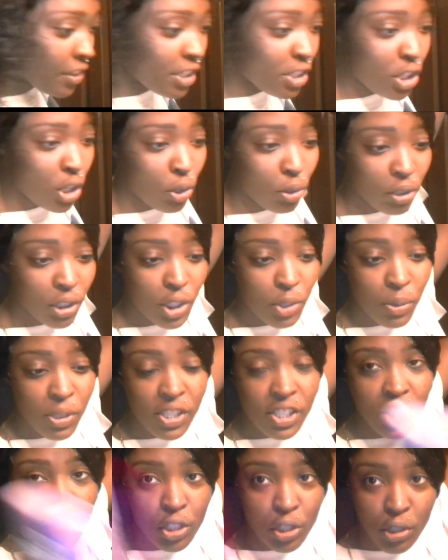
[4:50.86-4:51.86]
this Totally
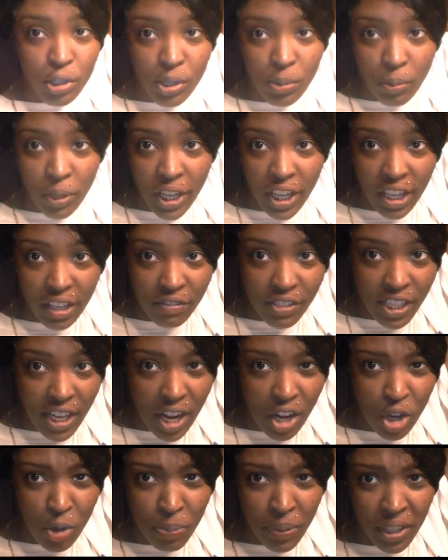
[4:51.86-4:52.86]
Twisted Curls and Waves. And
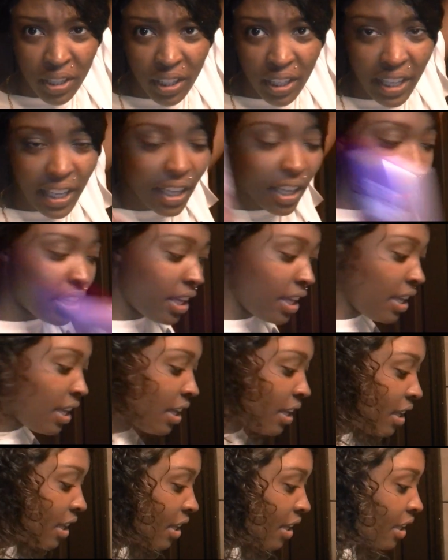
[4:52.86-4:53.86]
I hope it like
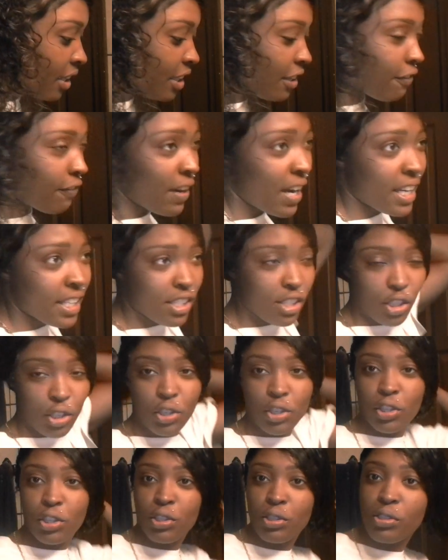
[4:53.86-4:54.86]
defines the
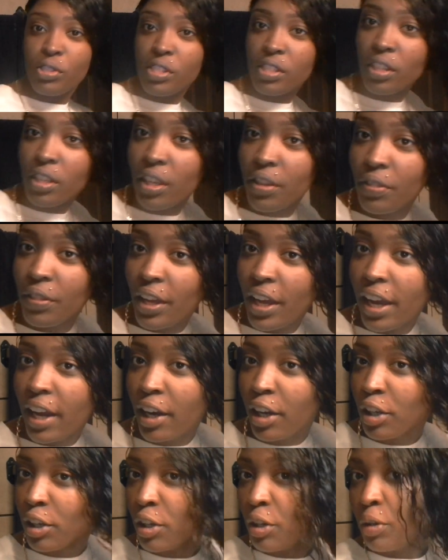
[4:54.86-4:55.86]
curls in the
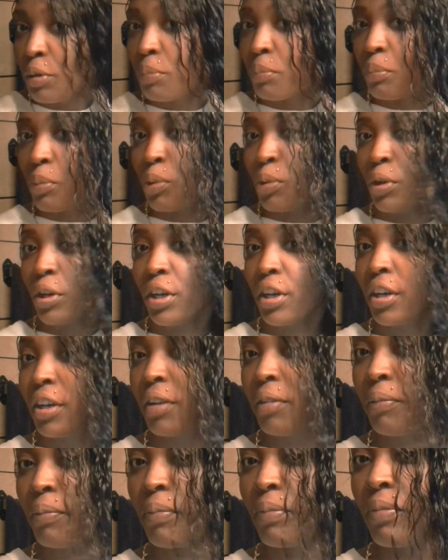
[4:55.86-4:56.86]
hair
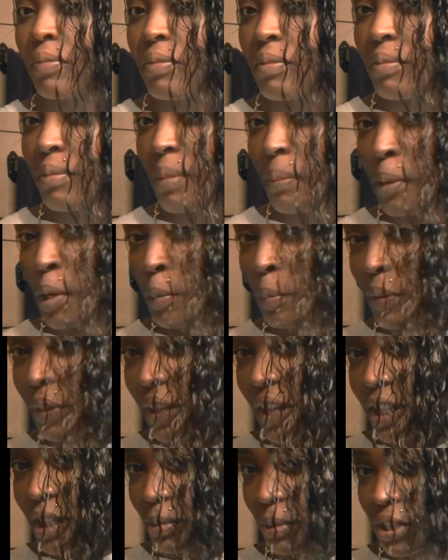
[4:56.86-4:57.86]
more. I'm hoping
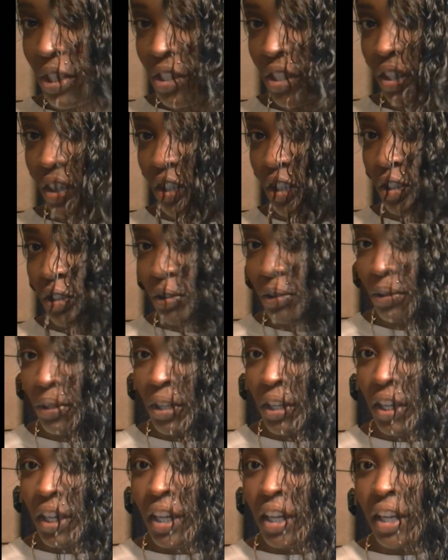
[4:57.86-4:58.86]
that's what it's going to do.
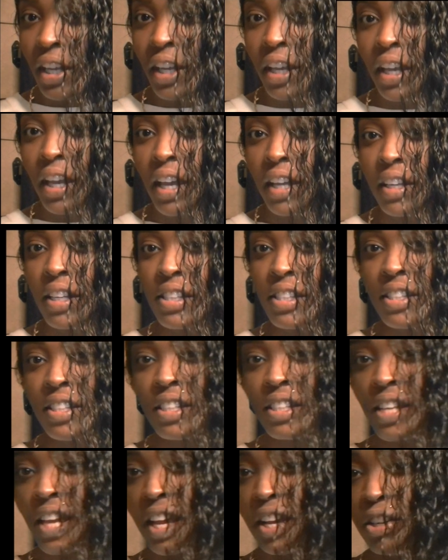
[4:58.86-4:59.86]
And it's
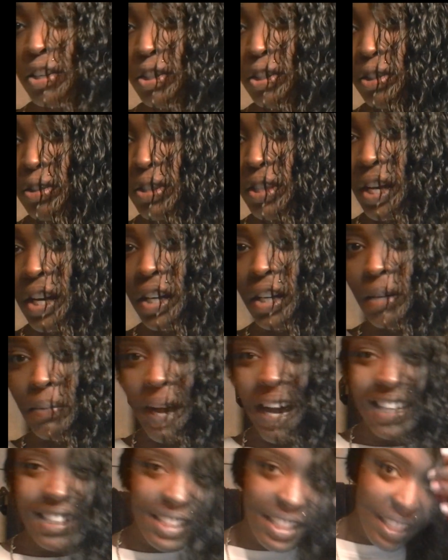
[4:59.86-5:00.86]
detangled.
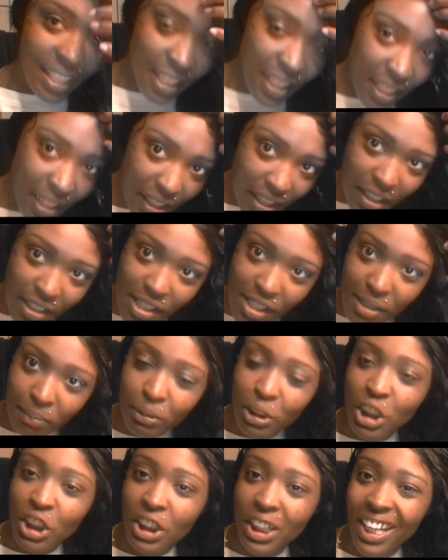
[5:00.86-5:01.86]
I did get
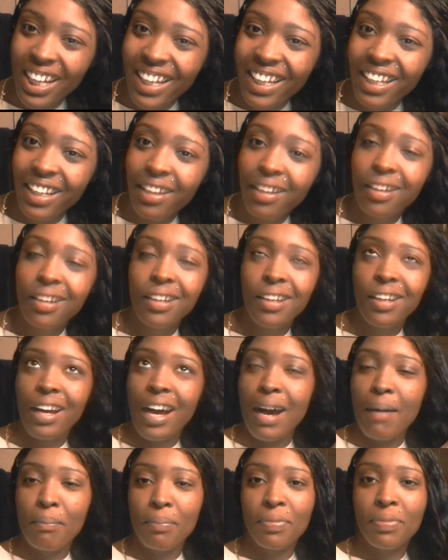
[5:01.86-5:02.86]
some shedding.
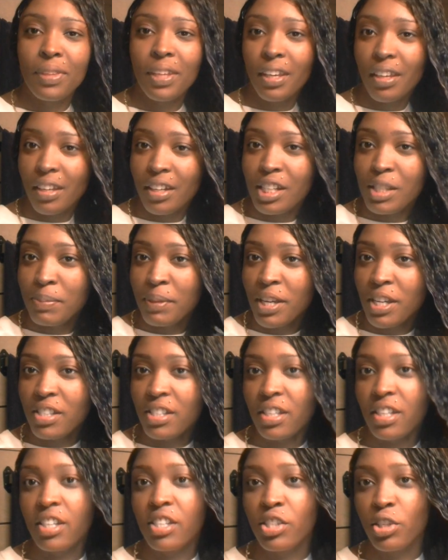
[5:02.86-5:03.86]
I'm thinking it's
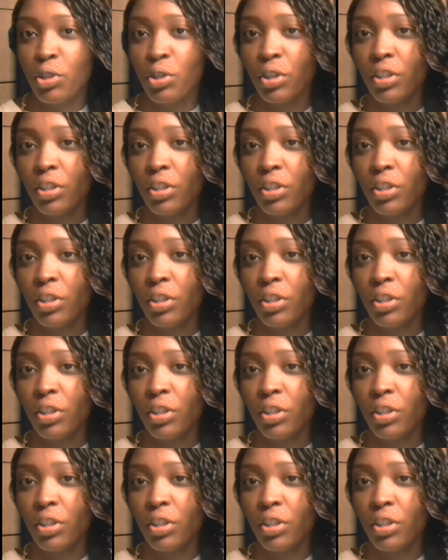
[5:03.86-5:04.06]
because it is a